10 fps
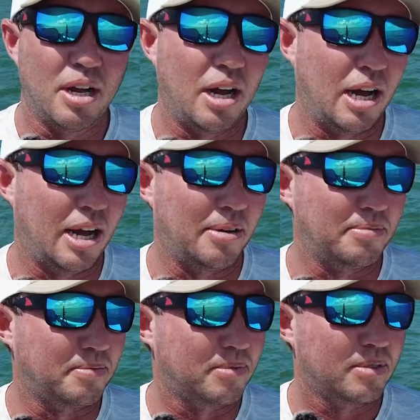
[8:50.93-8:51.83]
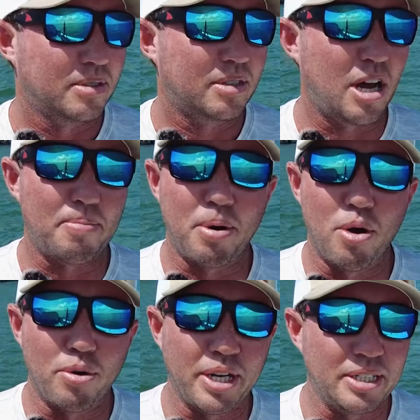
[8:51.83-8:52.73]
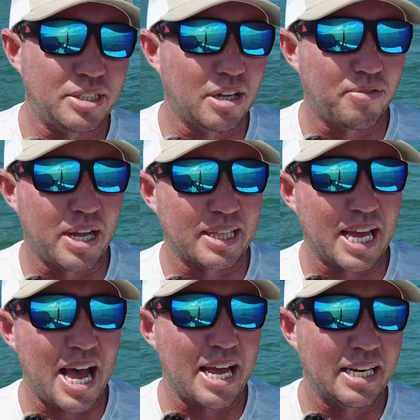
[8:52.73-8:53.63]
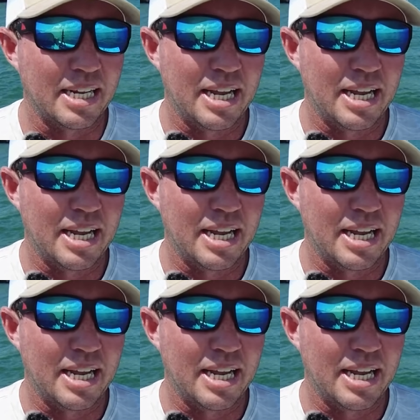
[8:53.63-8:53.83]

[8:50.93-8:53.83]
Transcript: cut pogies, stuff like that,